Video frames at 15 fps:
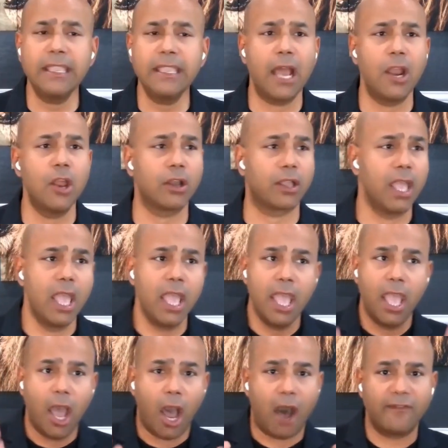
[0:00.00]
Yeah, look,
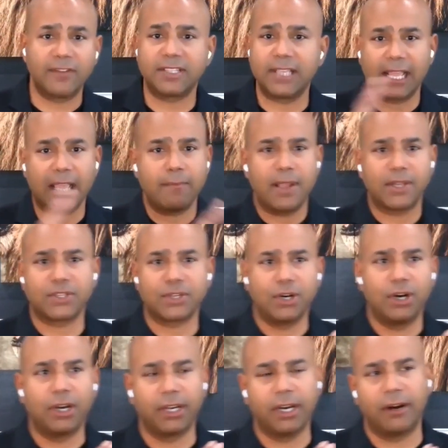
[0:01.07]
obviously, like I
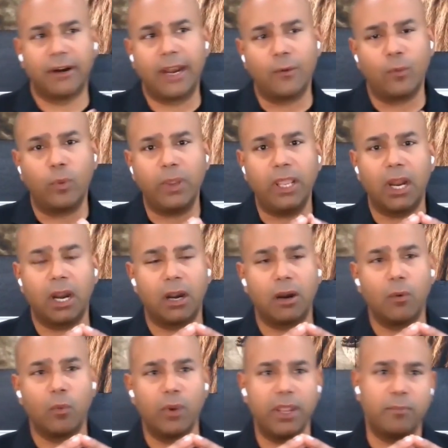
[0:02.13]
mentioned earlier, right?
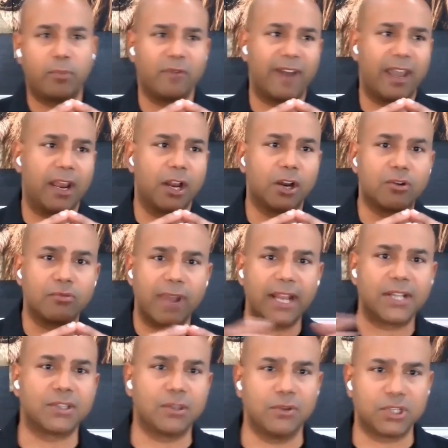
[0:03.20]
We provide a
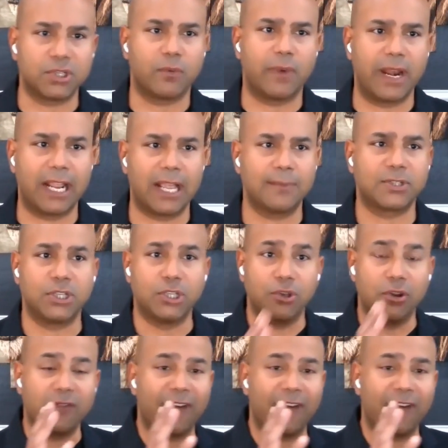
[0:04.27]
great solution when it comes to